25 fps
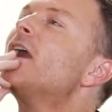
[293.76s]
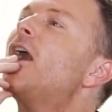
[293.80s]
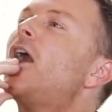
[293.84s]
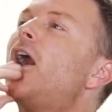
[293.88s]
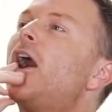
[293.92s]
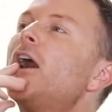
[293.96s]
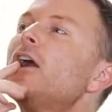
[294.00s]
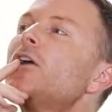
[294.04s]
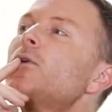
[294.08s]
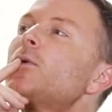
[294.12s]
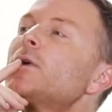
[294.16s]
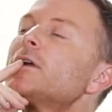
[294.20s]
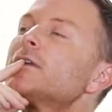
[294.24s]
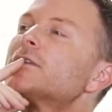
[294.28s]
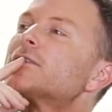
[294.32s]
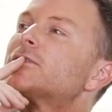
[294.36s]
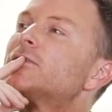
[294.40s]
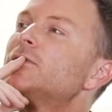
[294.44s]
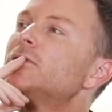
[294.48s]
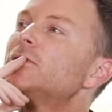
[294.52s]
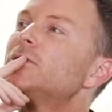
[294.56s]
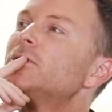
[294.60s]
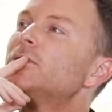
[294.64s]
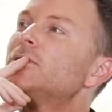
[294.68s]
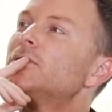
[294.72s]
I always
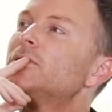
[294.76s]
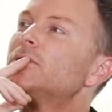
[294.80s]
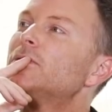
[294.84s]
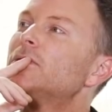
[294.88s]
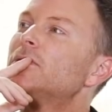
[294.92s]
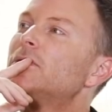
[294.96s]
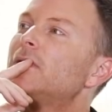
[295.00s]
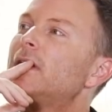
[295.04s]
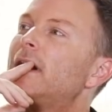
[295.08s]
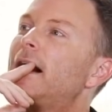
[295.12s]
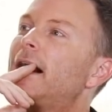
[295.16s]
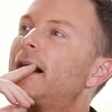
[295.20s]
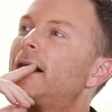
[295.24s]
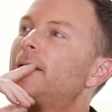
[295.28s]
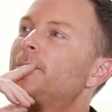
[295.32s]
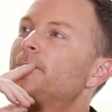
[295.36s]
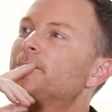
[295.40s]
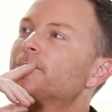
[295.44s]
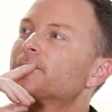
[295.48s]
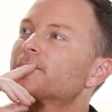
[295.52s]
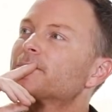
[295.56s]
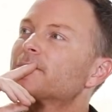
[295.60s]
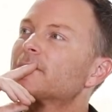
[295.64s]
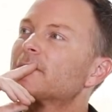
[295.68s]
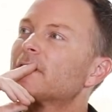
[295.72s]
do
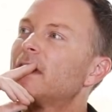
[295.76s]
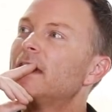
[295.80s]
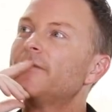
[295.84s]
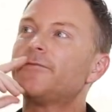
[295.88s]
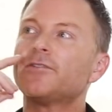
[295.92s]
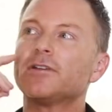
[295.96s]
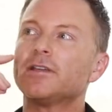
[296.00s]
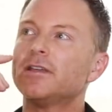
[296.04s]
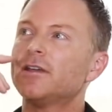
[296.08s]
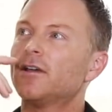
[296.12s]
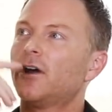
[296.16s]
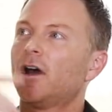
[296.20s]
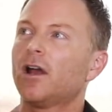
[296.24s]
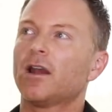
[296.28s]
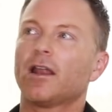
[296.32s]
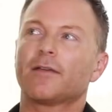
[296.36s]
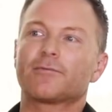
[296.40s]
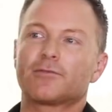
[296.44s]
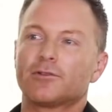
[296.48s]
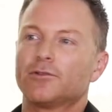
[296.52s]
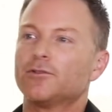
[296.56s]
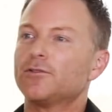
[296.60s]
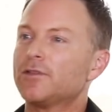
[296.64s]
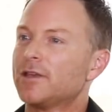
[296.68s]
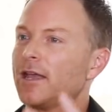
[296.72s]
every year I
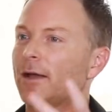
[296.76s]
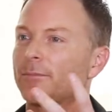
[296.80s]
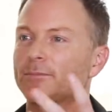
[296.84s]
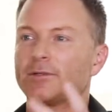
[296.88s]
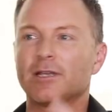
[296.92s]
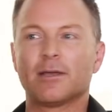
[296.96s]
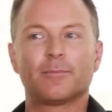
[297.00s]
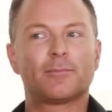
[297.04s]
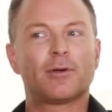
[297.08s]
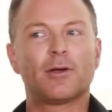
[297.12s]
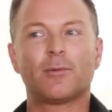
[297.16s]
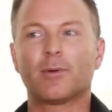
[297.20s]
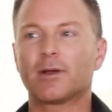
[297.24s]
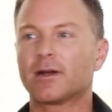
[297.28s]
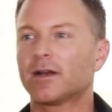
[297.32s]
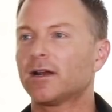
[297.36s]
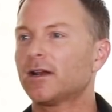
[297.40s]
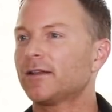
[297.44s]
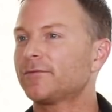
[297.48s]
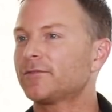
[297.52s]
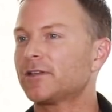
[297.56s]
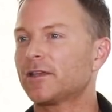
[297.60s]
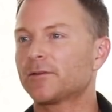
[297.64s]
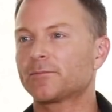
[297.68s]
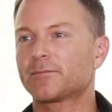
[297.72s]
love to do the up-tempo one. I
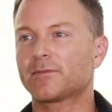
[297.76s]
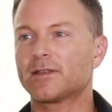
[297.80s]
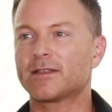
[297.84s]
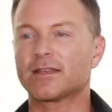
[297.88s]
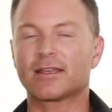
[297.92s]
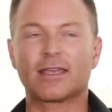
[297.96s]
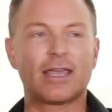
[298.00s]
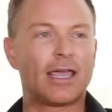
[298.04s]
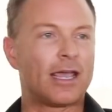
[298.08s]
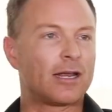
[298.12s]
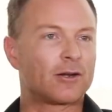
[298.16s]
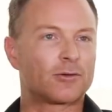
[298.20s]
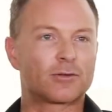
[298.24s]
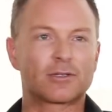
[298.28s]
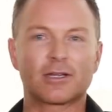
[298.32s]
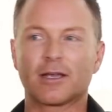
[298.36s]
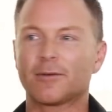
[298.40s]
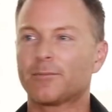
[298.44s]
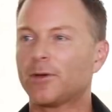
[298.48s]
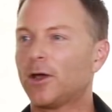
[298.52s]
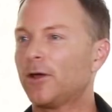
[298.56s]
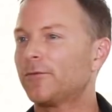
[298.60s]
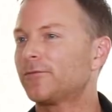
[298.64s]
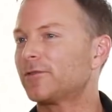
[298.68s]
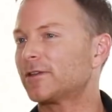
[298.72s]
love to get the candles
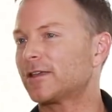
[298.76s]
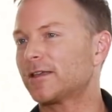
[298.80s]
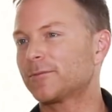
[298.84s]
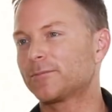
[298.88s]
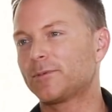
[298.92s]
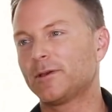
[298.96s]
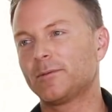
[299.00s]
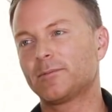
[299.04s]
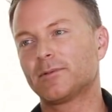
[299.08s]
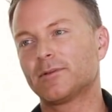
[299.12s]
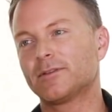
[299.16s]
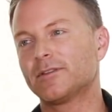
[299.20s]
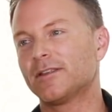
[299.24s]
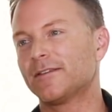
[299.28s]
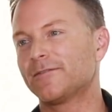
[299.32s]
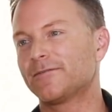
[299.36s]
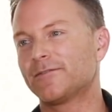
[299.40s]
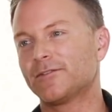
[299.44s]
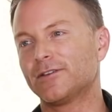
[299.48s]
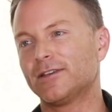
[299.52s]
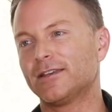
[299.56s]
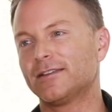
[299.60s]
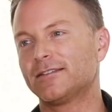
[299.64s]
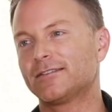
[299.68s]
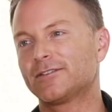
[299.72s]
up, hopefully get people on their
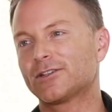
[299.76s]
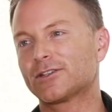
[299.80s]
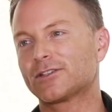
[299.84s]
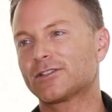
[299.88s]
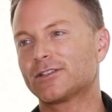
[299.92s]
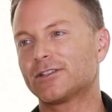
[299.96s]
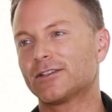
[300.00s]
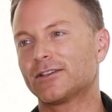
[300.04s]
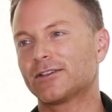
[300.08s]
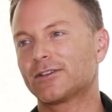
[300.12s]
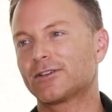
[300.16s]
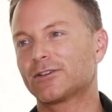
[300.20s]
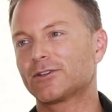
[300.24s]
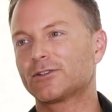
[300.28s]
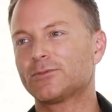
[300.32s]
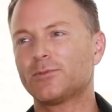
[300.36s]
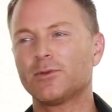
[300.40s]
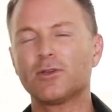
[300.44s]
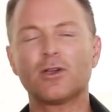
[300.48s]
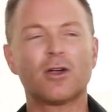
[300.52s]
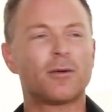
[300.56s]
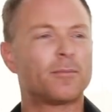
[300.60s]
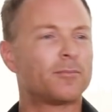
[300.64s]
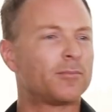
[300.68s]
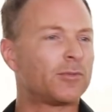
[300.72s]
feet, just to, because
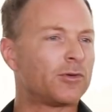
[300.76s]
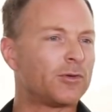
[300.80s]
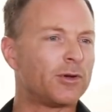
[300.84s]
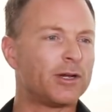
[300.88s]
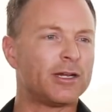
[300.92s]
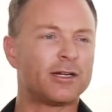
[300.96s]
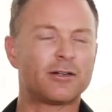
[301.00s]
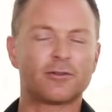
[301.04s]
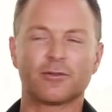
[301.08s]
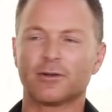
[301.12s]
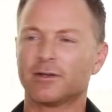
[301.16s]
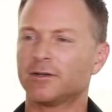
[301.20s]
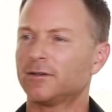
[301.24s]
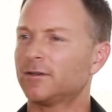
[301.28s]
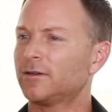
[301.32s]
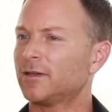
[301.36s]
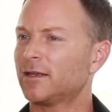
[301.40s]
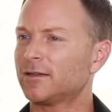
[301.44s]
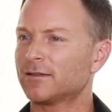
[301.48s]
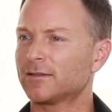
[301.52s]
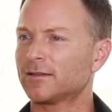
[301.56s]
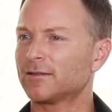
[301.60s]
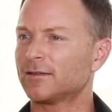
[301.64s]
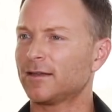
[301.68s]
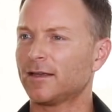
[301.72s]
we got Marina
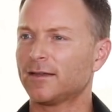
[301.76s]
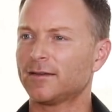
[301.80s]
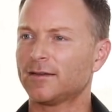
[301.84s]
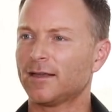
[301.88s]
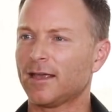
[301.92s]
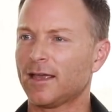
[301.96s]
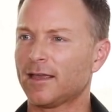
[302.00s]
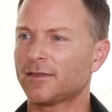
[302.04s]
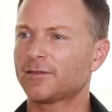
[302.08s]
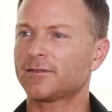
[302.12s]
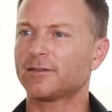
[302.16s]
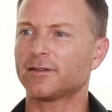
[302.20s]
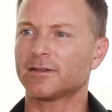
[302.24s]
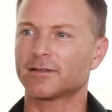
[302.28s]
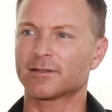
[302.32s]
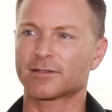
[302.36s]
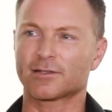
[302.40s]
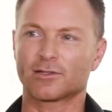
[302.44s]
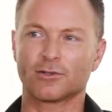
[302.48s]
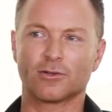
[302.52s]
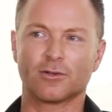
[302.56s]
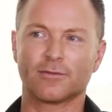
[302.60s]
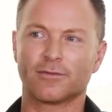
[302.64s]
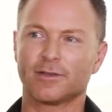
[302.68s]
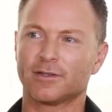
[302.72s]
and Anthony and
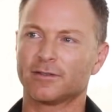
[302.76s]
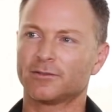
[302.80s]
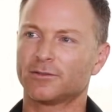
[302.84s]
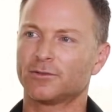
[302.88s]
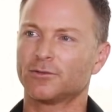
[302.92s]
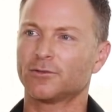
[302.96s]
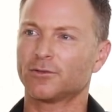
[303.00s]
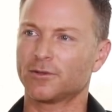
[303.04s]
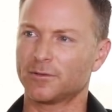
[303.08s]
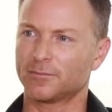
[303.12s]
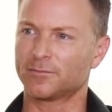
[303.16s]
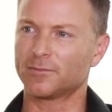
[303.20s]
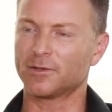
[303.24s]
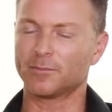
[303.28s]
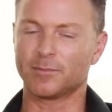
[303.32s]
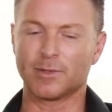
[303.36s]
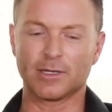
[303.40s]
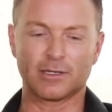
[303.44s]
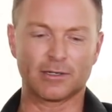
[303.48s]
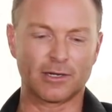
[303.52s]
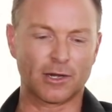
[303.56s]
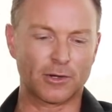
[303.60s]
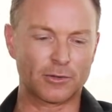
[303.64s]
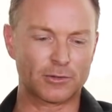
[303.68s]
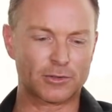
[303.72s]
Sylvia do the
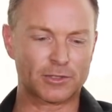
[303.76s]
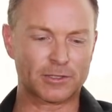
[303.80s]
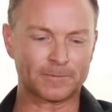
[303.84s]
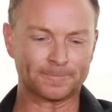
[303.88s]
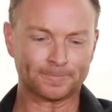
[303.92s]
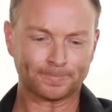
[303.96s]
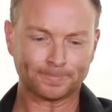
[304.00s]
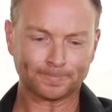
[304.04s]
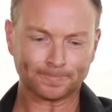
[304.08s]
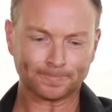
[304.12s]
big notes.